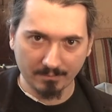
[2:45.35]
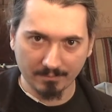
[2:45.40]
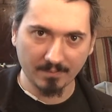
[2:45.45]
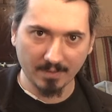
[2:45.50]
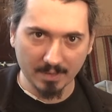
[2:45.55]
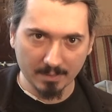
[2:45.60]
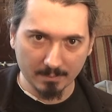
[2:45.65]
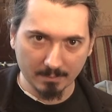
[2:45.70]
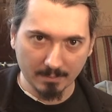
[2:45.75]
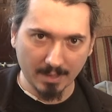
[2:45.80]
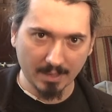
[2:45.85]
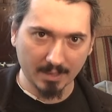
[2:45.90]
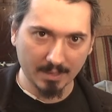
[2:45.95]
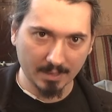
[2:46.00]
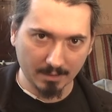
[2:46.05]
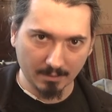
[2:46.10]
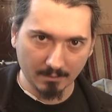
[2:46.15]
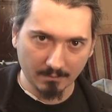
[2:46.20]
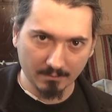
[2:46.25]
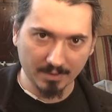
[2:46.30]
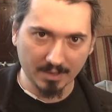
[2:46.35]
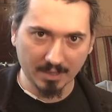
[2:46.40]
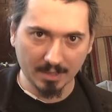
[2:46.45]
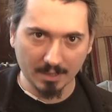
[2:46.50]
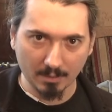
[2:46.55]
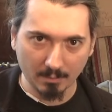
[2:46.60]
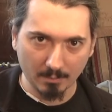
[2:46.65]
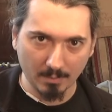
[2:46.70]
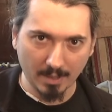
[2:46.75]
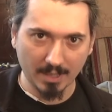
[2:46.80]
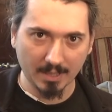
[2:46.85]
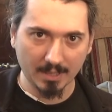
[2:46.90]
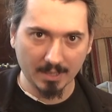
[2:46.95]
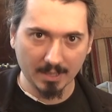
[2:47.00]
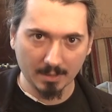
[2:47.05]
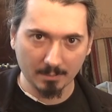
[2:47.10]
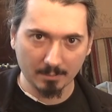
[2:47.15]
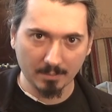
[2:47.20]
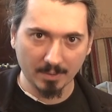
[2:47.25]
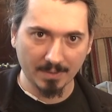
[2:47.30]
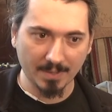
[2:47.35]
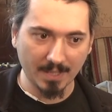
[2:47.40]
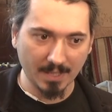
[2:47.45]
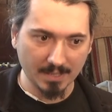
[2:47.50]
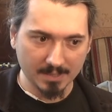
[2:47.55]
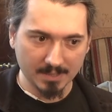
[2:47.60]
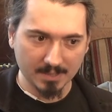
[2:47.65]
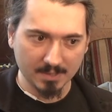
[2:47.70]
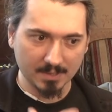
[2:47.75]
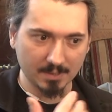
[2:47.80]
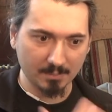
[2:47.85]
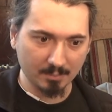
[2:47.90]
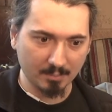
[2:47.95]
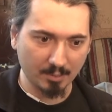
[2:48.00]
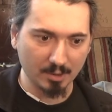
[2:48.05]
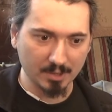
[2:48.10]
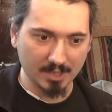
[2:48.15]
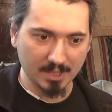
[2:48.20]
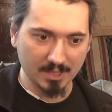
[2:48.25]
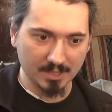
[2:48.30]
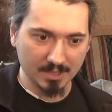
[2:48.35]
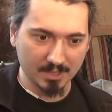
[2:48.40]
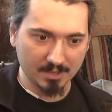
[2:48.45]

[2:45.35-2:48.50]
filmmaking or video making, but that's the process.